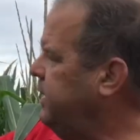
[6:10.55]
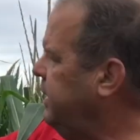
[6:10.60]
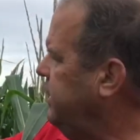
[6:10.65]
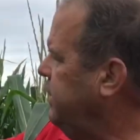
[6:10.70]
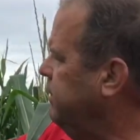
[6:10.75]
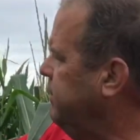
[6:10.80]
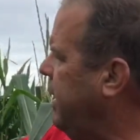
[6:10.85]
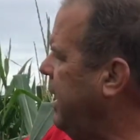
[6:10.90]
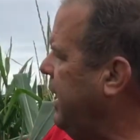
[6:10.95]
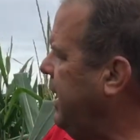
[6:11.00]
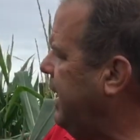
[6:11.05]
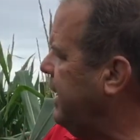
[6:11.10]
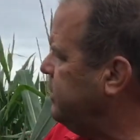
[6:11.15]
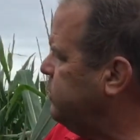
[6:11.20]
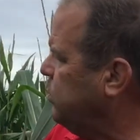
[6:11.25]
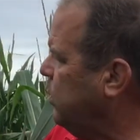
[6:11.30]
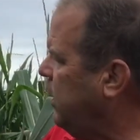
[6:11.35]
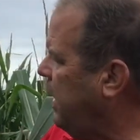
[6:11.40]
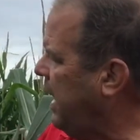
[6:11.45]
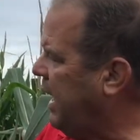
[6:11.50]
and you might
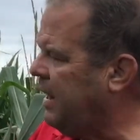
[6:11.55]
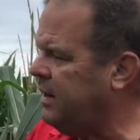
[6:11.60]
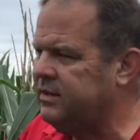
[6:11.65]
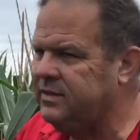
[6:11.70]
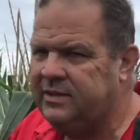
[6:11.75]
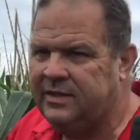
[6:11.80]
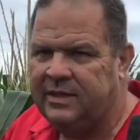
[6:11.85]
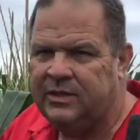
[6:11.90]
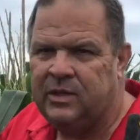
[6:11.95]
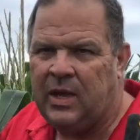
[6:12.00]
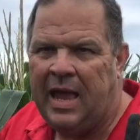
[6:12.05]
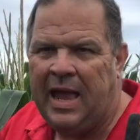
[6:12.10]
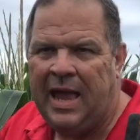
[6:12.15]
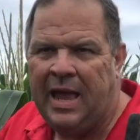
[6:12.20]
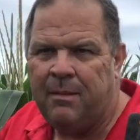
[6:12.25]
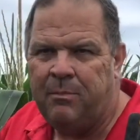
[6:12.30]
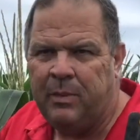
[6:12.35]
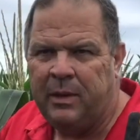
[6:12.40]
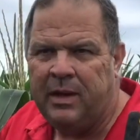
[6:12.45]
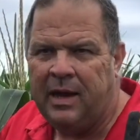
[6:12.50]
ask, well, how does this
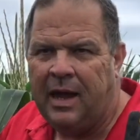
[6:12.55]
happen?